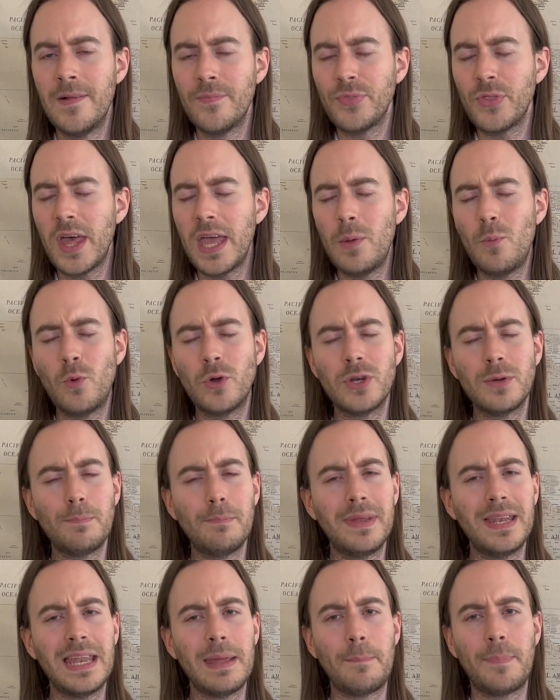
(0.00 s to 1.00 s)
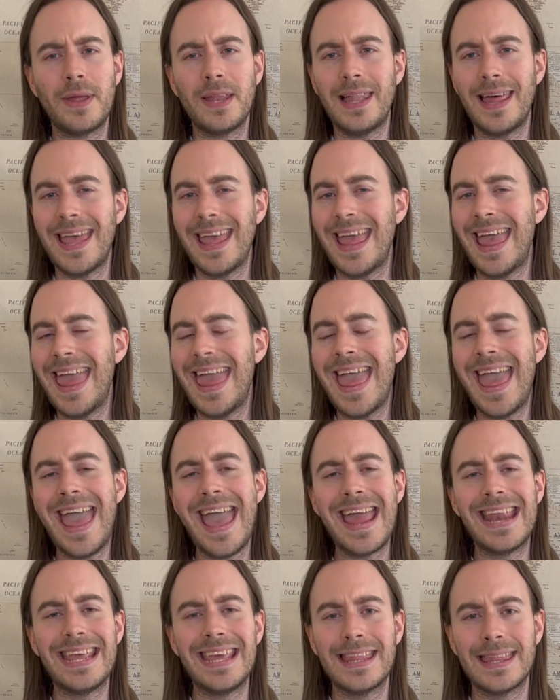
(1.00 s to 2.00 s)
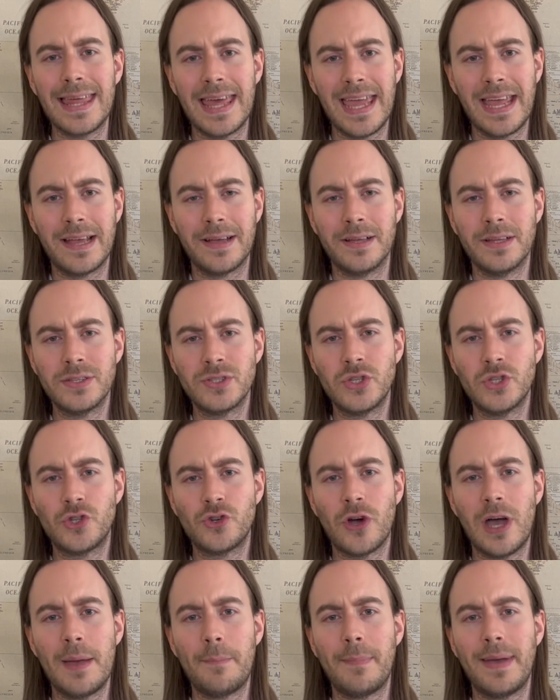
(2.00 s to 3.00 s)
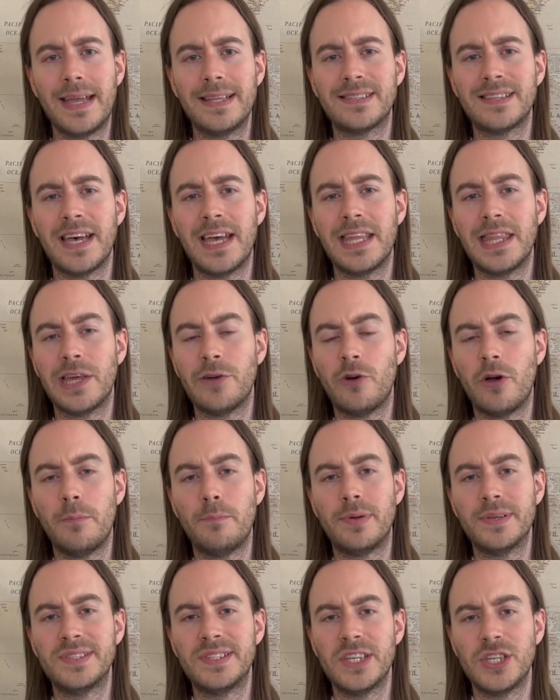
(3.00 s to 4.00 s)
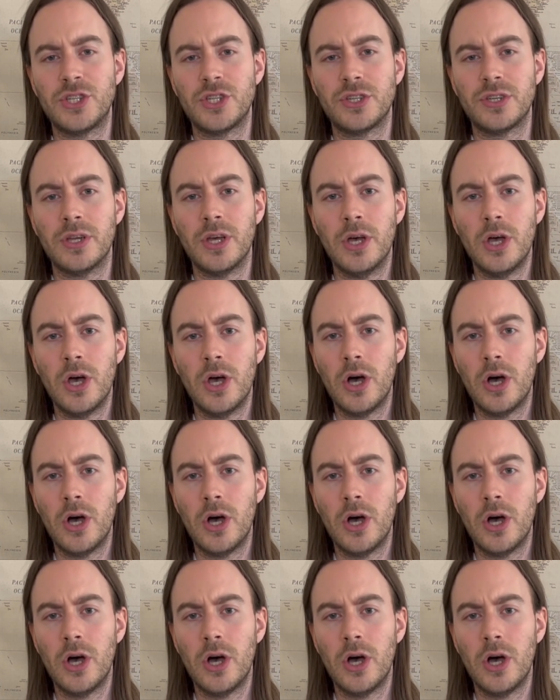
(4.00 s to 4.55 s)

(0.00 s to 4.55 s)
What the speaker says: They wouldn't manipulate anything to try and maintain their own position